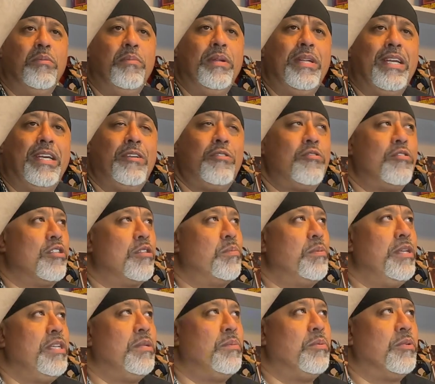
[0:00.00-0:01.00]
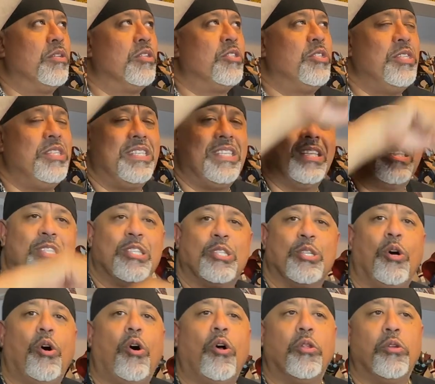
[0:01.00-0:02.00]
bit of extra space because she sits
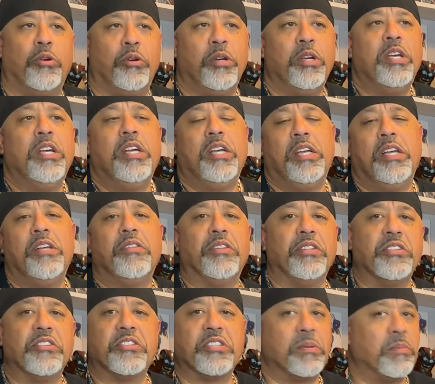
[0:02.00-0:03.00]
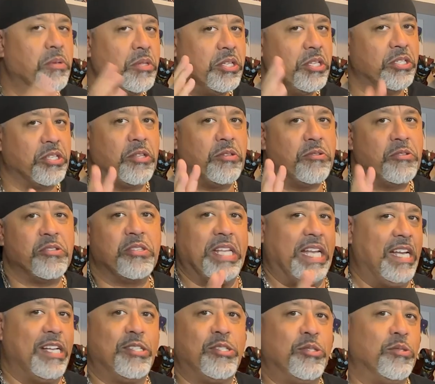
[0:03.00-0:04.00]
taller than some of these other
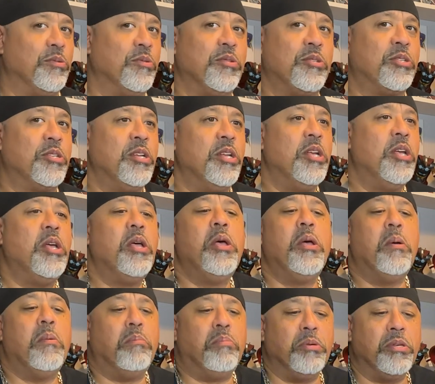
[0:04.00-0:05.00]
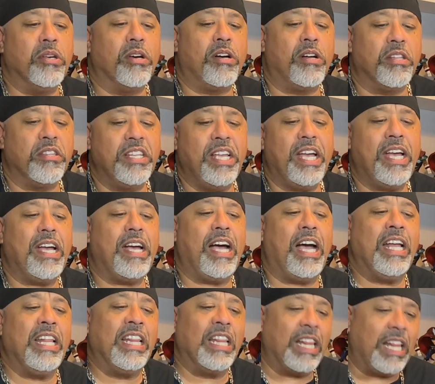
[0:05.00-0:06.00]
statues. Beyond that, I
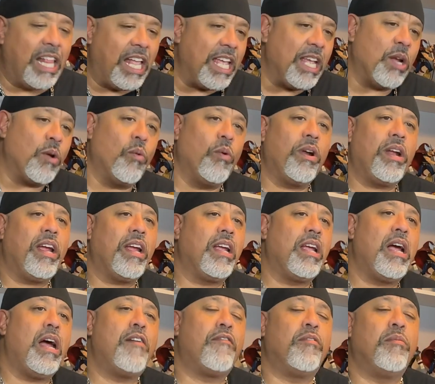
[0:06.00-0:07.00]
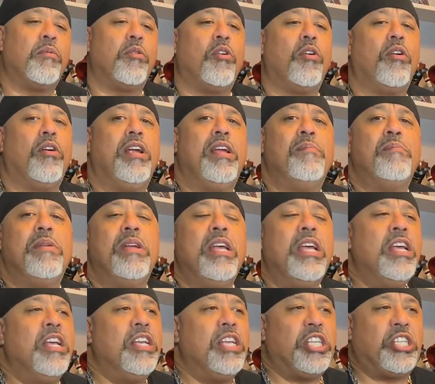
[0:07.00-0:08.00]
like what I got from her. And
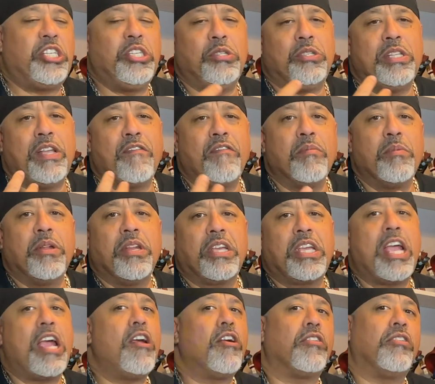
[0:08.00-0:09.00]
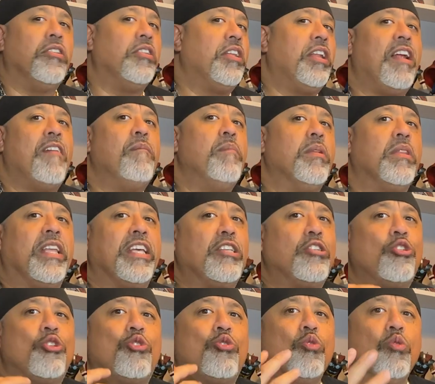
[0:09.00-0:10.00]
she's never been a character that I've been like
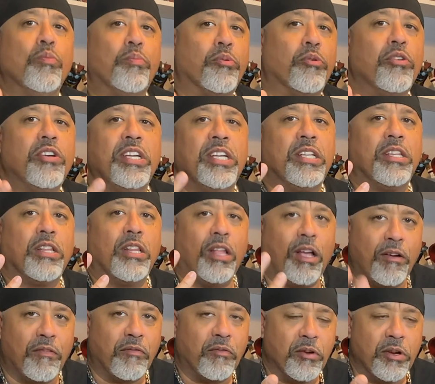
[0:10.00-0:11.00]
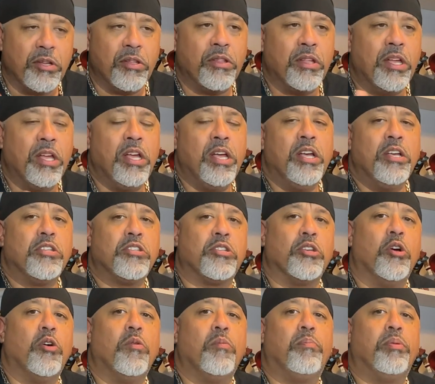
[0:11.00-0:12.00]
super in love with.
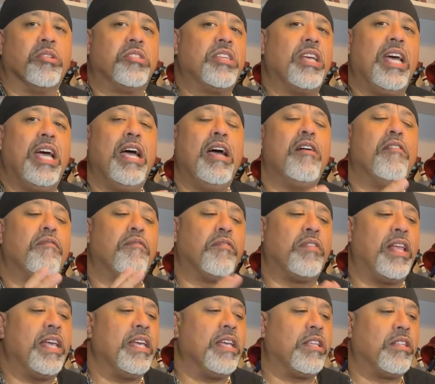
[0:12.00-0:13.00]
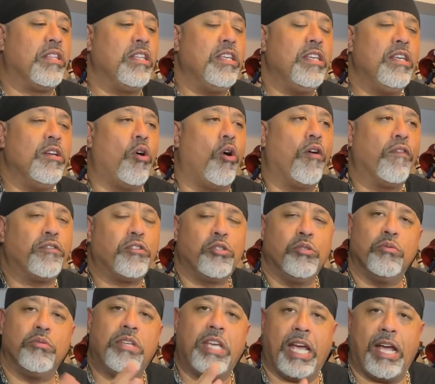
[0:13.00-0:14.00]
So, but to have like the
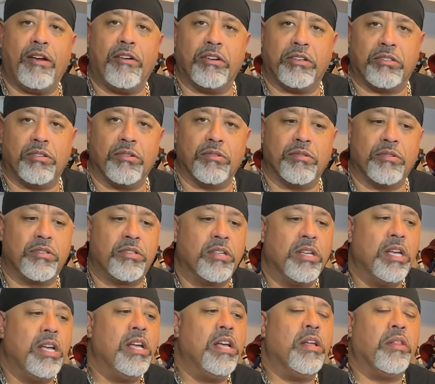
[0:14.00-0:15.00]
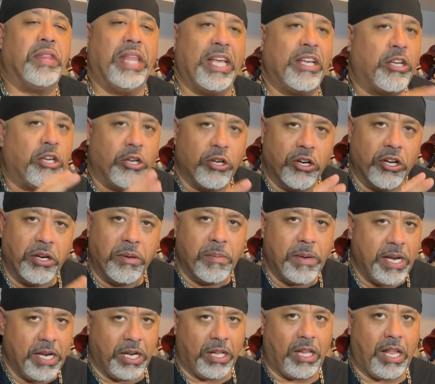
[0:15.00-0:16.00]
offshoot characters that could
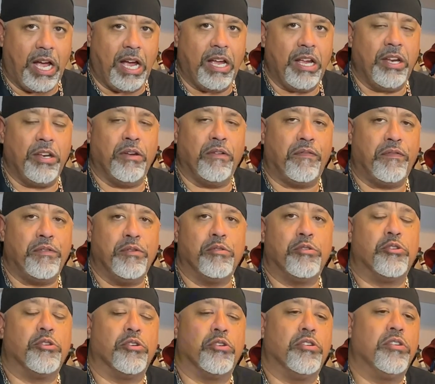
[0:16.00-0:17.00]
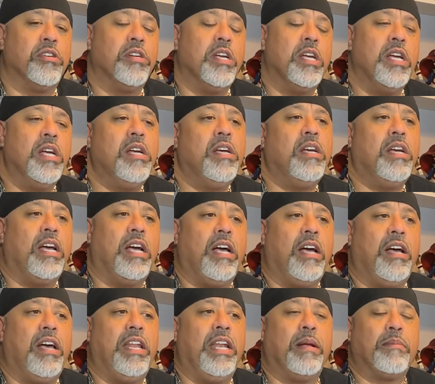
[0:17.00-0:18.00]
mean a lot in the future,
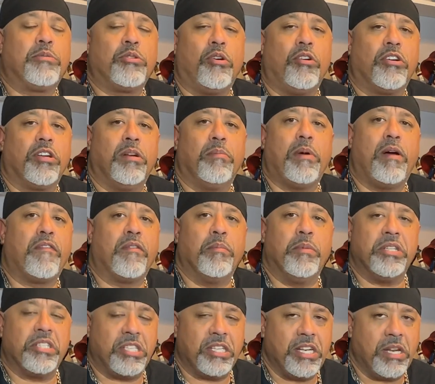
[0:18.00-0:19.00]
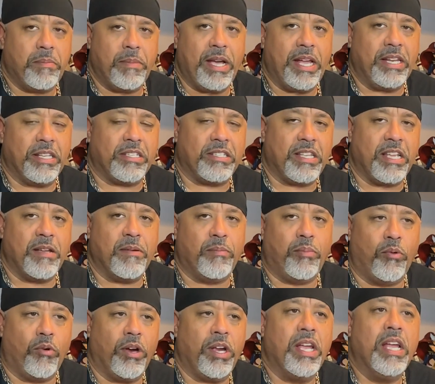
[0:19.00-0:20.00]
and I'm talking about from a cinematic
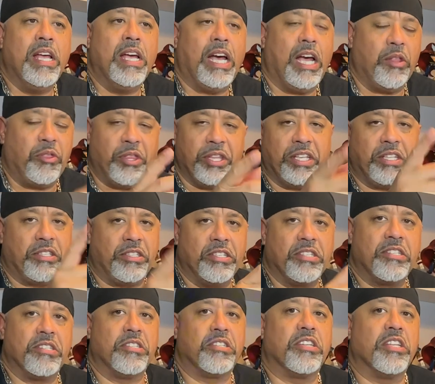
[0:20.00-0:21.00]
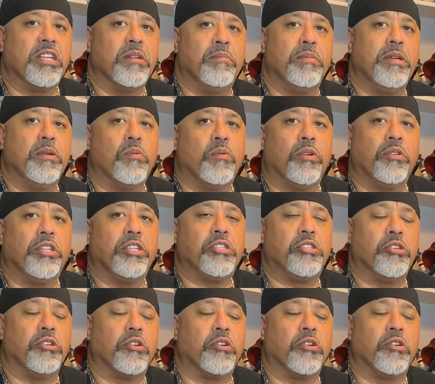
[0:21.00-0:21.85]
standpoint, I think this is going to be one that you're